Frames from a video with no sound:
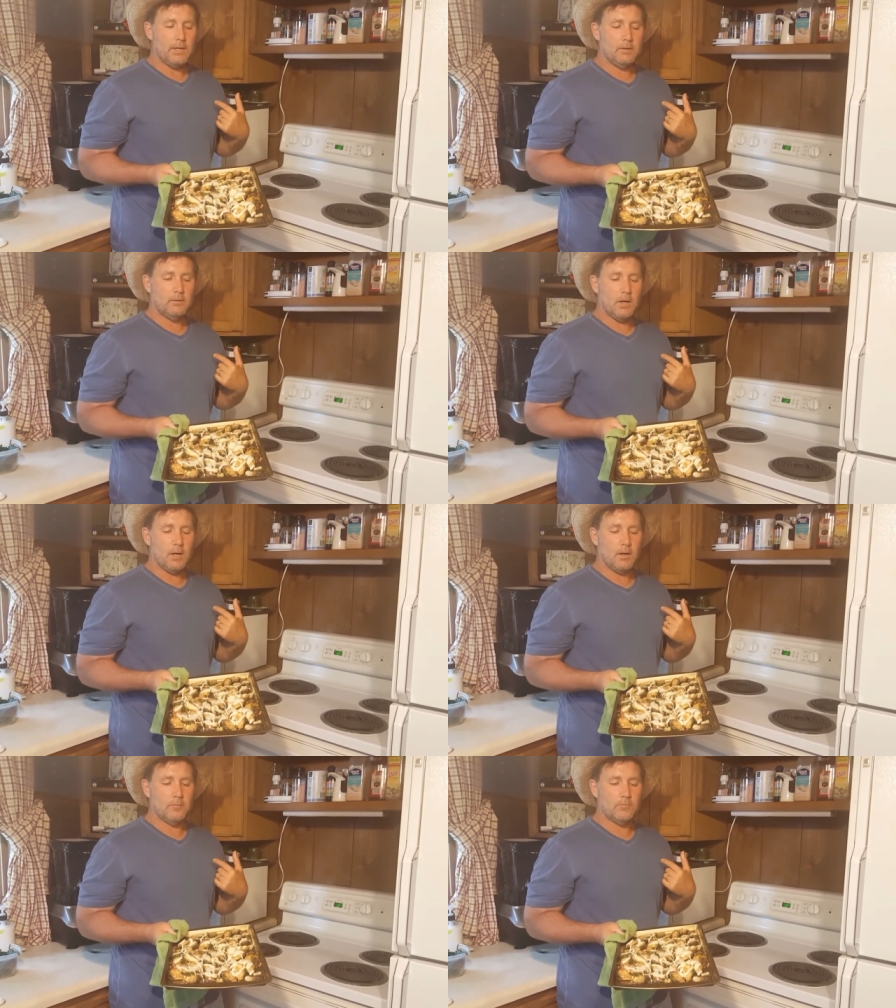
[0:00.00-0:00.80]

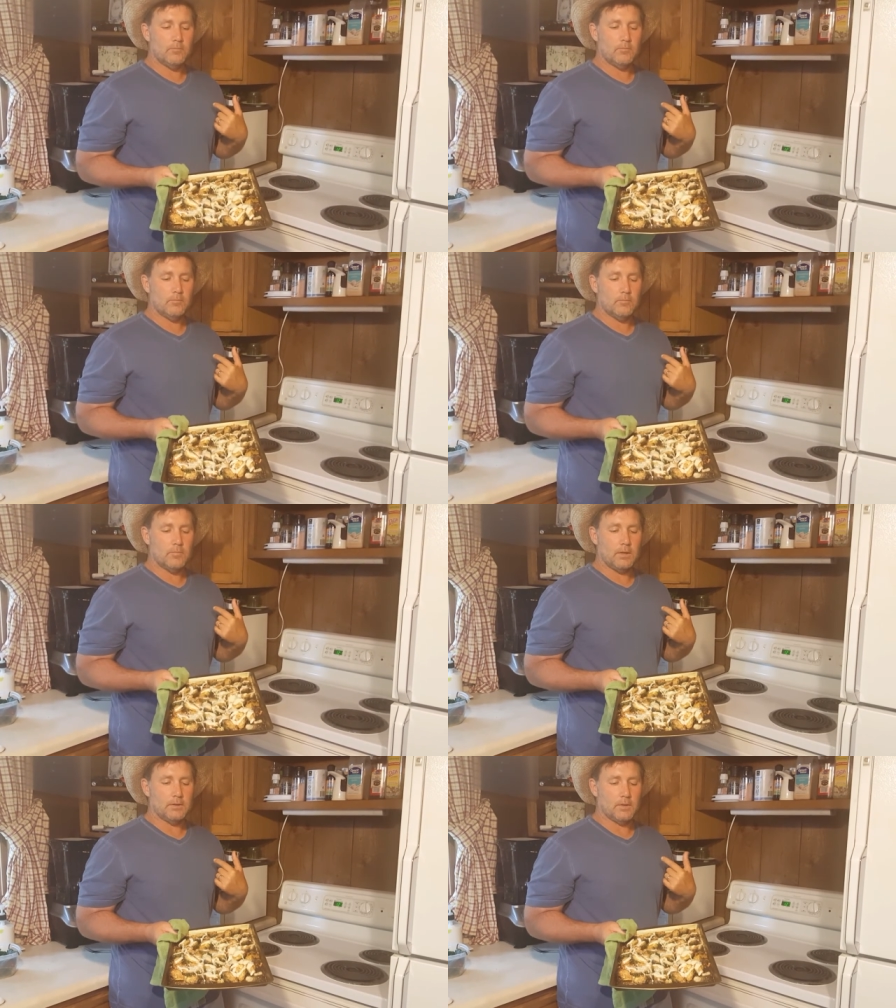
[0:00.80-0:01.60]
And,
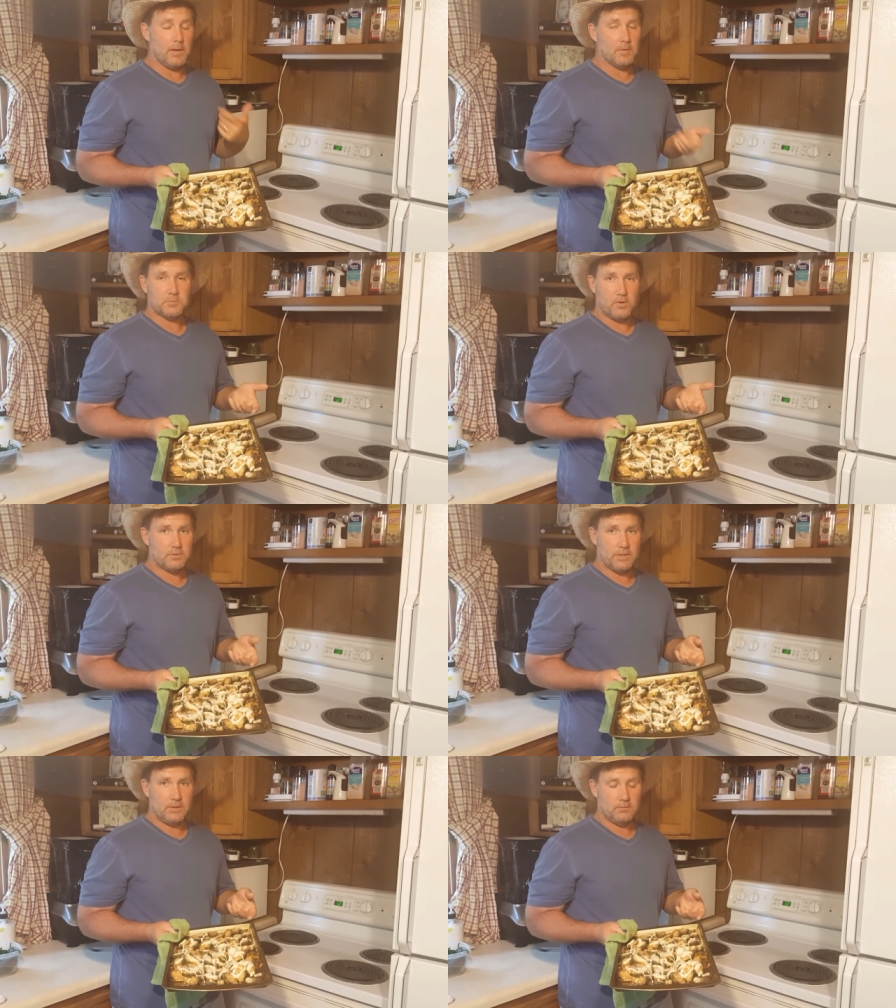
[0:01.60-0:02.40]
you know, how
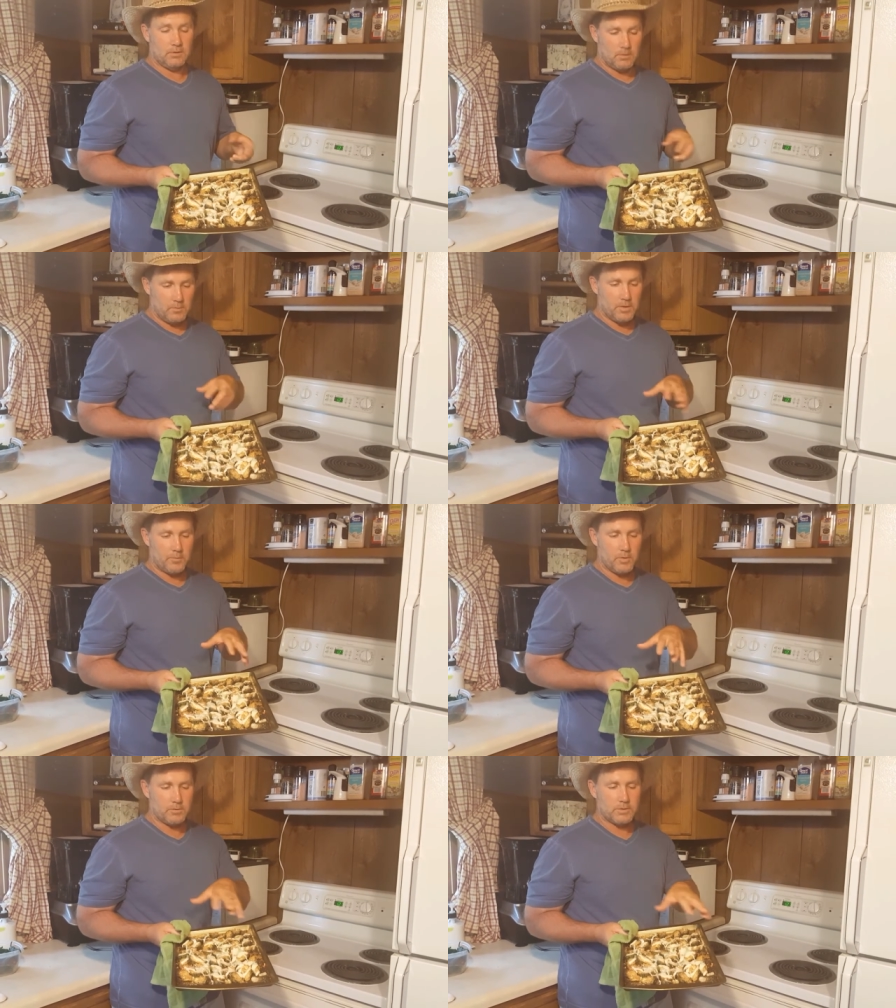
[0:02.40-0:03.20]
much protein, a
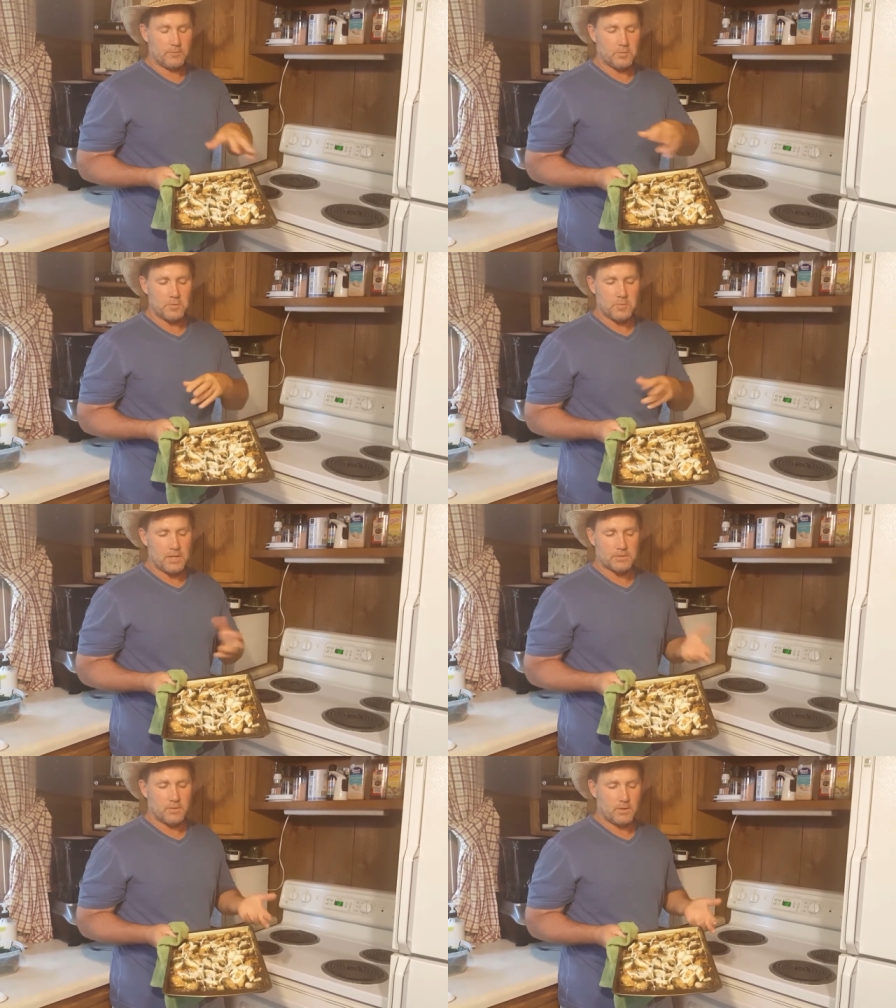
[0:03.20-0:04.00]
little bit of protein from
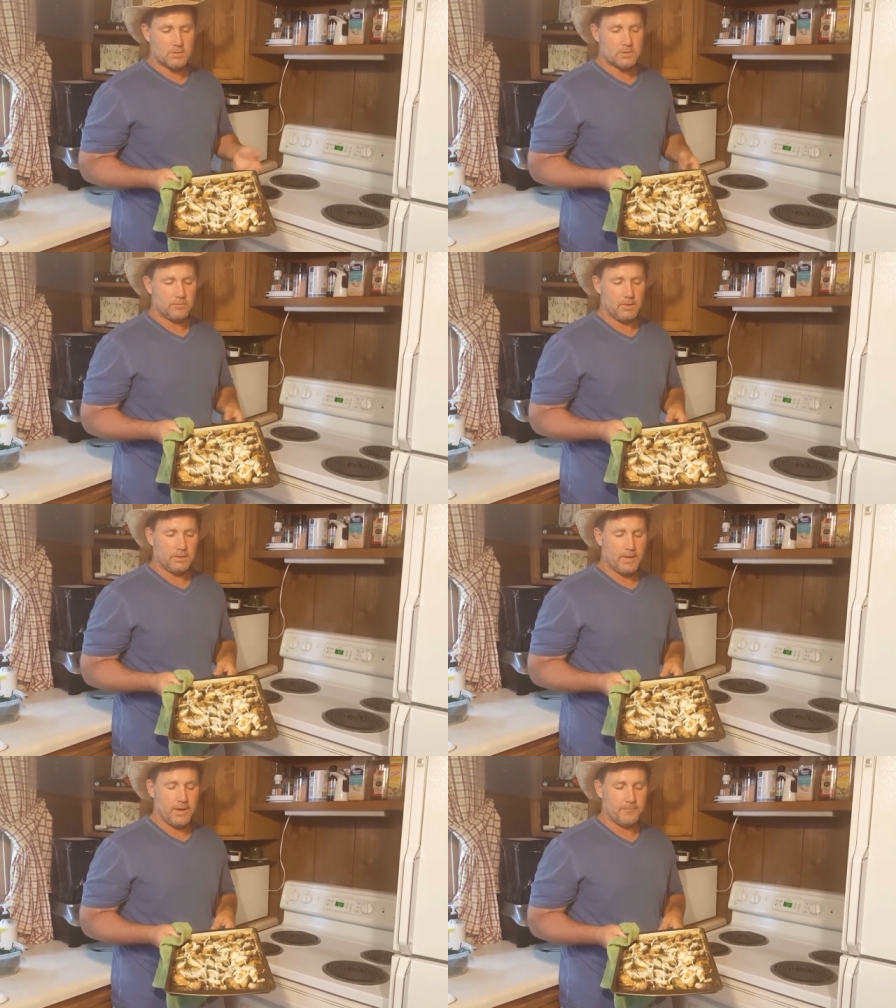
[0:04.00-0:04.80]
your mozzarella and
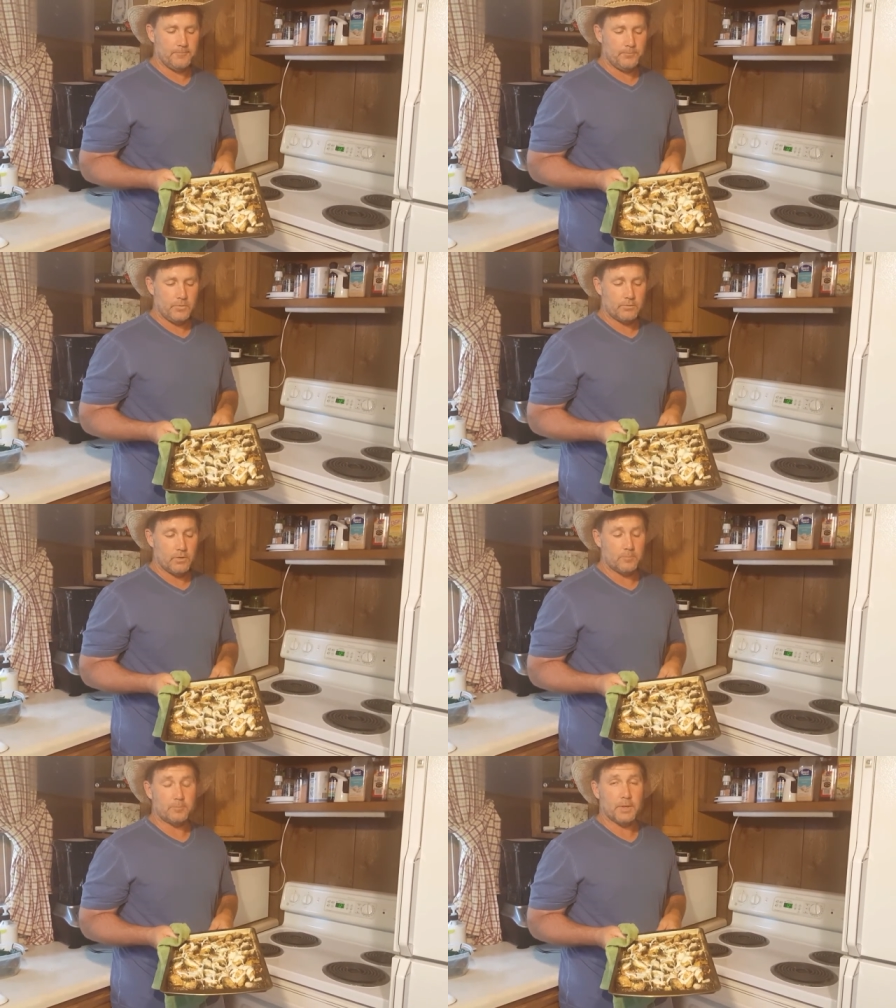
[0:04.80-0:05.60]
stuff like that.
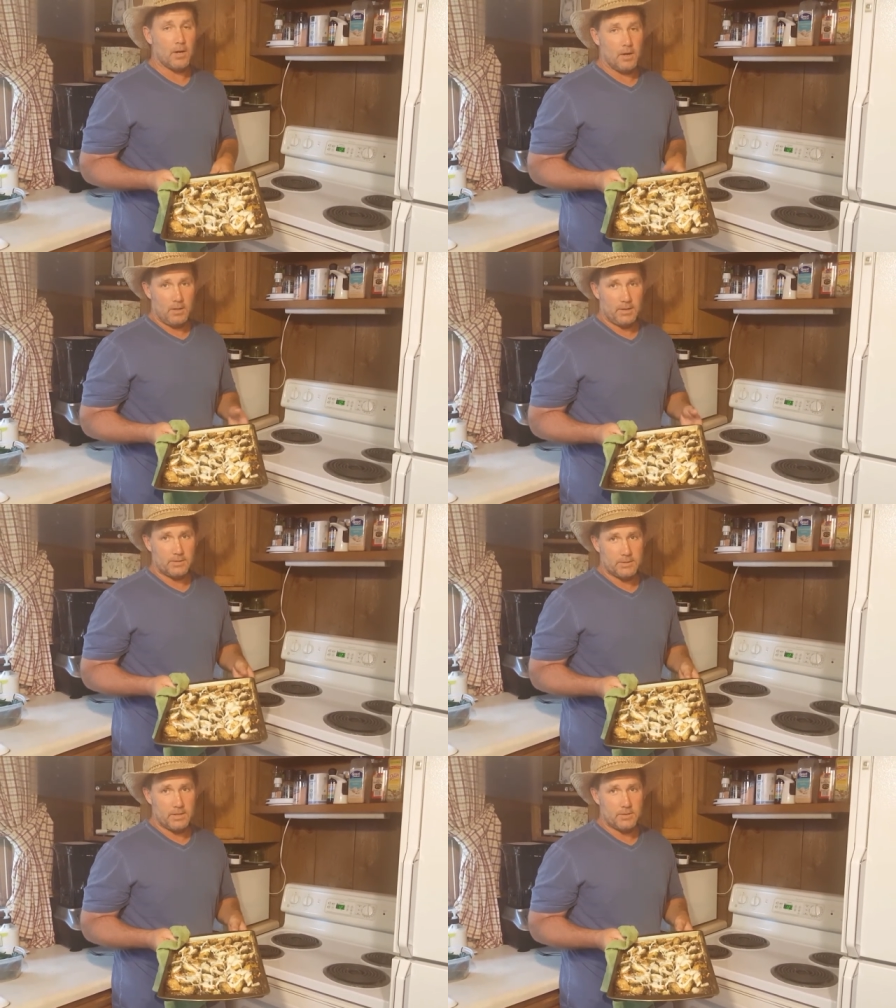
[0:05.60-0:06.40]
So, but
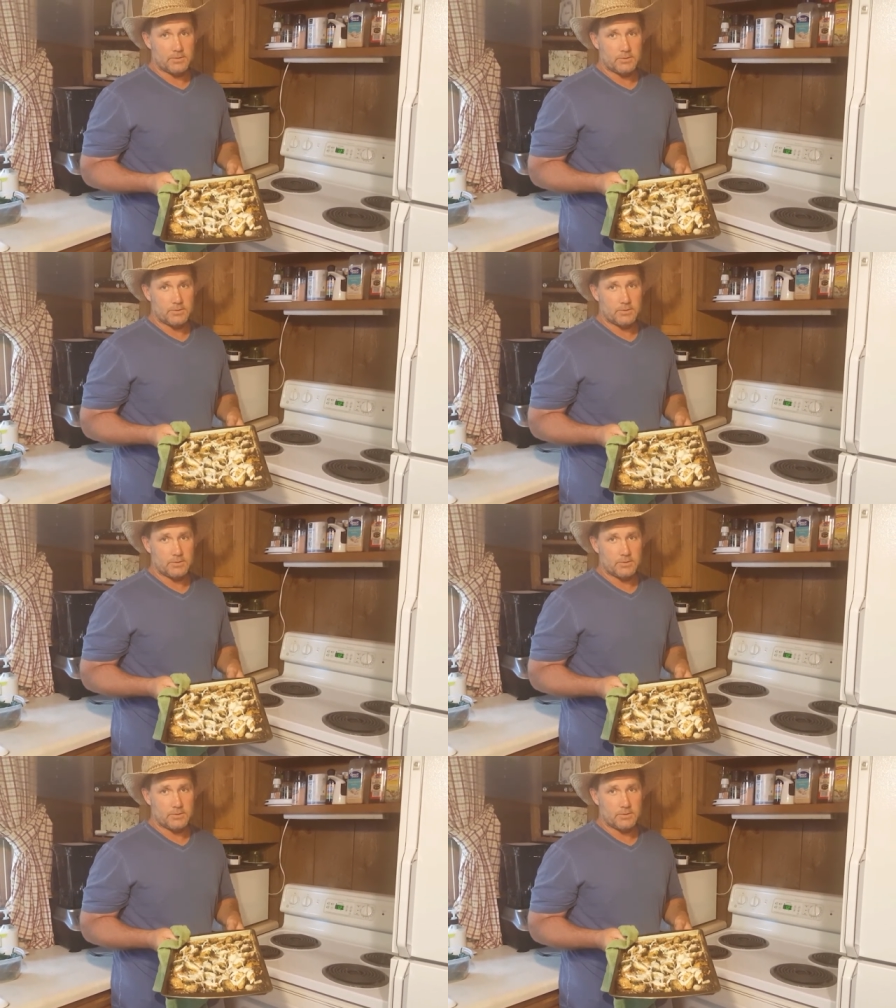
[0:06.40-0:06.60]
all I can tell